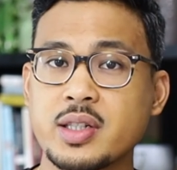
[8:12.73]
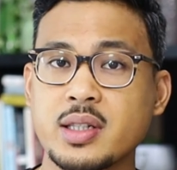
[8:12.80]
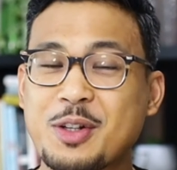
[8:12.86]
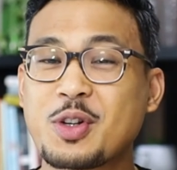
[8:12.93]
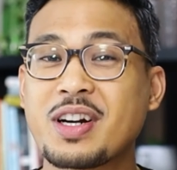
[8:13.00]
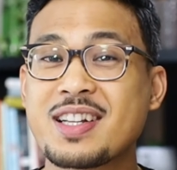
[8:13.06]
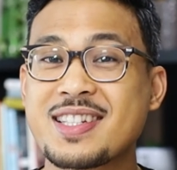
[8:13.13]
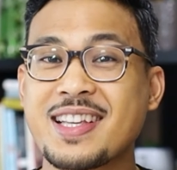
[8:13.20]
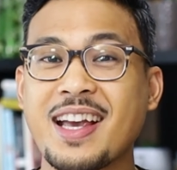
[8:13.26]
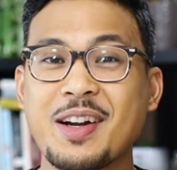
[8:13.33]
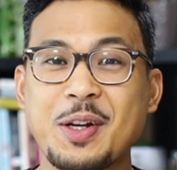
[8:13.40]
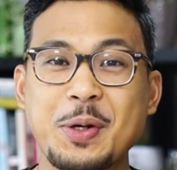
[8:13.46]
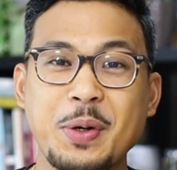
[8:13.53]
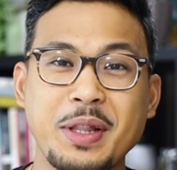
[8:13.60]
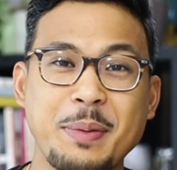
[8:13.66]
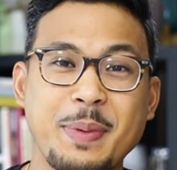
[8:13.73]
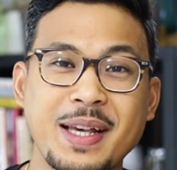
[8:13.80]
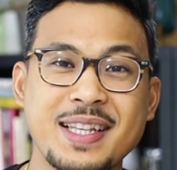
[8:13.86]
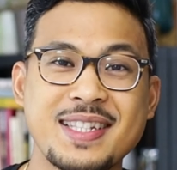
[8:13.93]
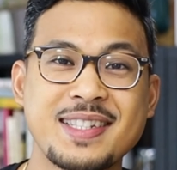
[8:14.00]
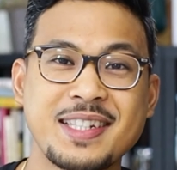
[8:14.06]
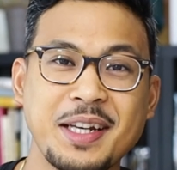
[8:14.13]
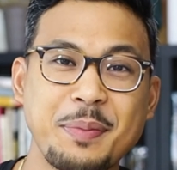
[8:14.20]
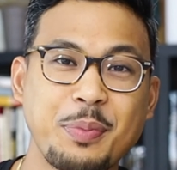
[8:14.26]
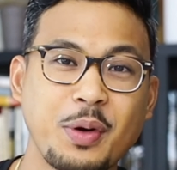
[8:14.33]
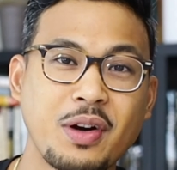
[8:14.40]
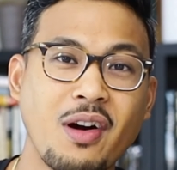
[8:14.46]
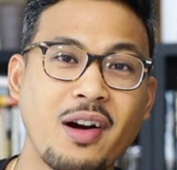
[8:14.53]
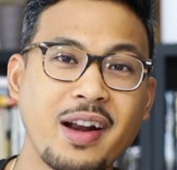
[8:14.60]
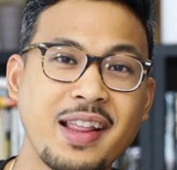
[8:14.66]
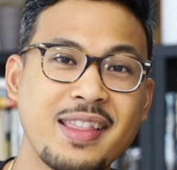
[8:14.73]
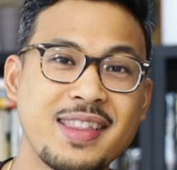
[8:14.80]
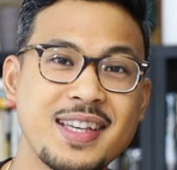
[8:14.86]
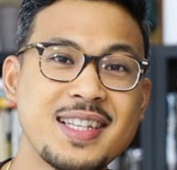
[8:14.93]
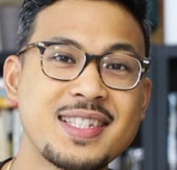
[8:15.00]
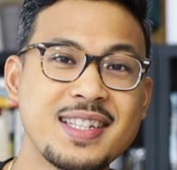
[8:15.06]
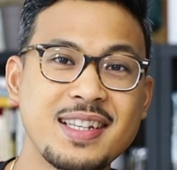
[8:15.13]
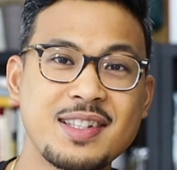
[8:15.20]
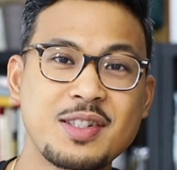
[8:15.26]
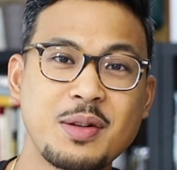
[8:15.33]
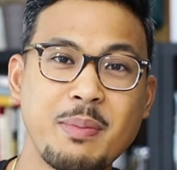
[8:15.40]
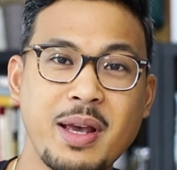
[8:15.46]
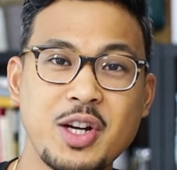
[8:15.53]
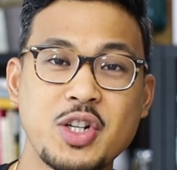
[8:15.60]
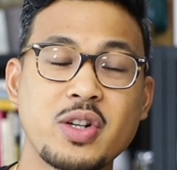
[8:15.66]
I'm not trying to scare you, and the biggest tip regarding this is to make